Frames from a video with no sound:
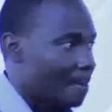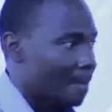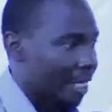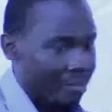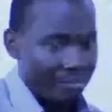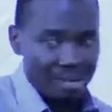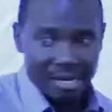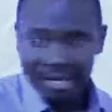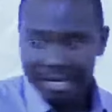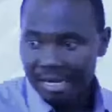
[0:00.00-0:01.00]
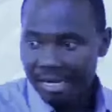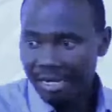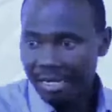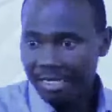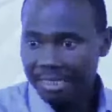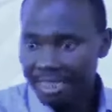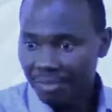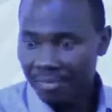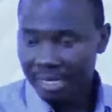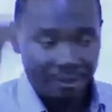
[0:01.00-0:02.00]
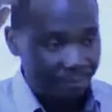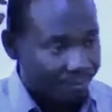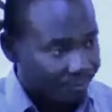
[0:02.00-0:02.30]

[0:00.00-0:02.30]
I remember a gentleman